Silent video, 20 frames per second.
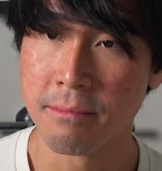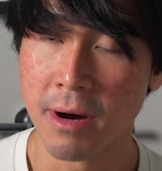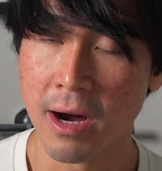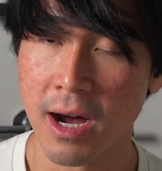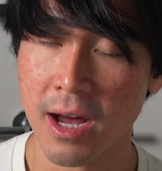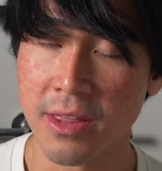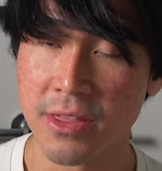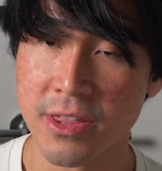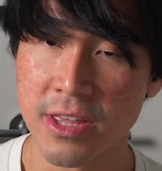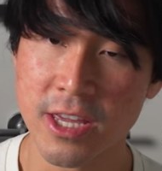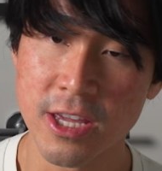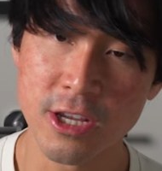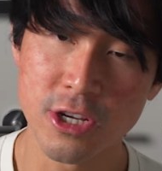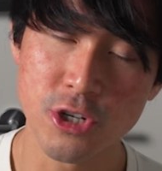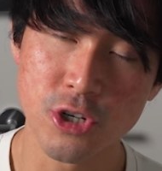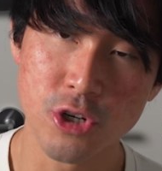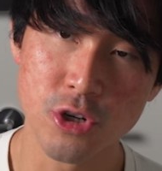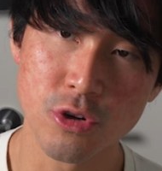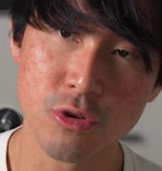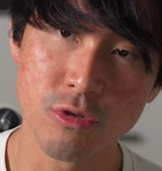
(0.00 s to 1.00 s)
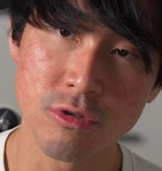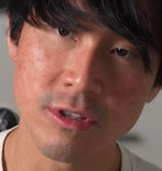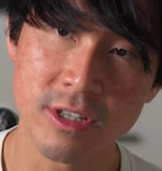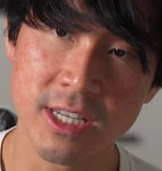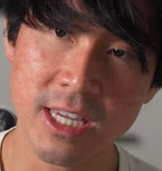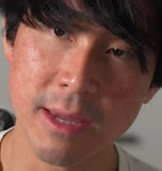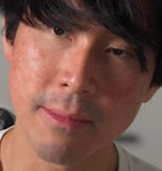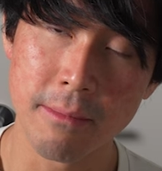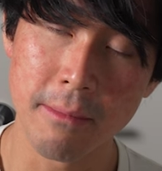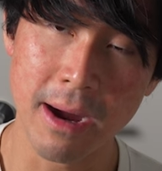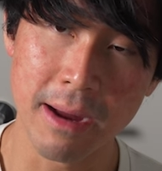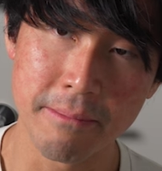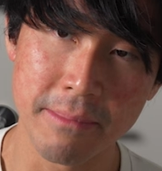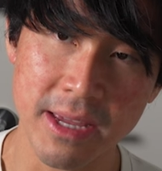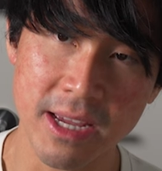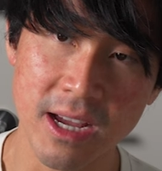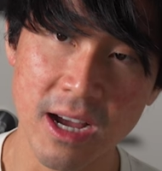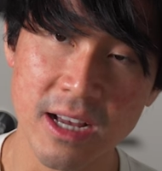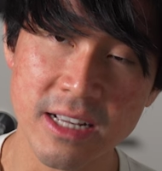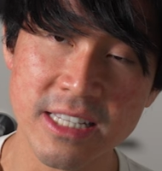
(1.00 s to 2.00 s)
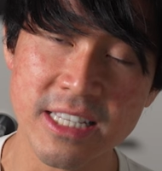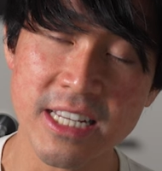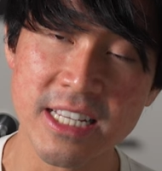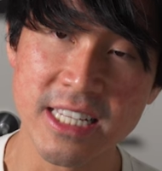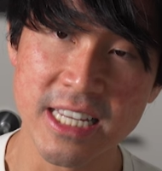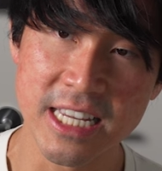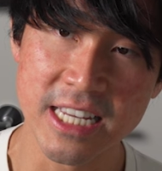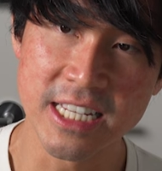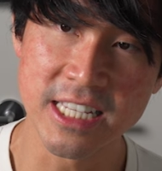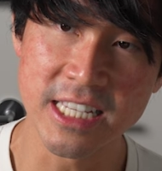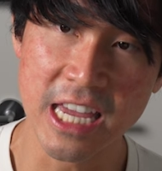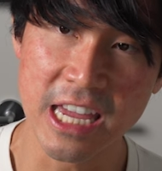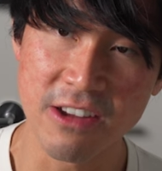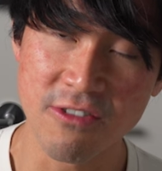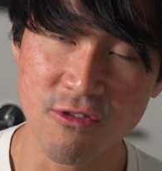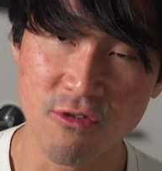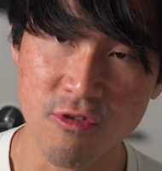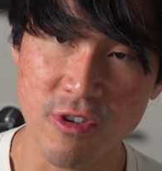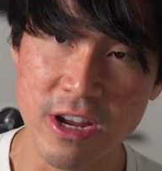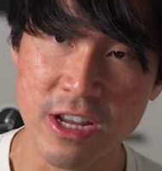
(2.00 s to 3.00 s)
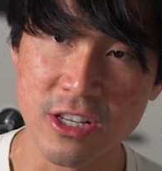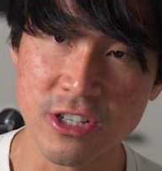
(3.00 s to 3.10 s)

But the issue to keep in mind, because this is a free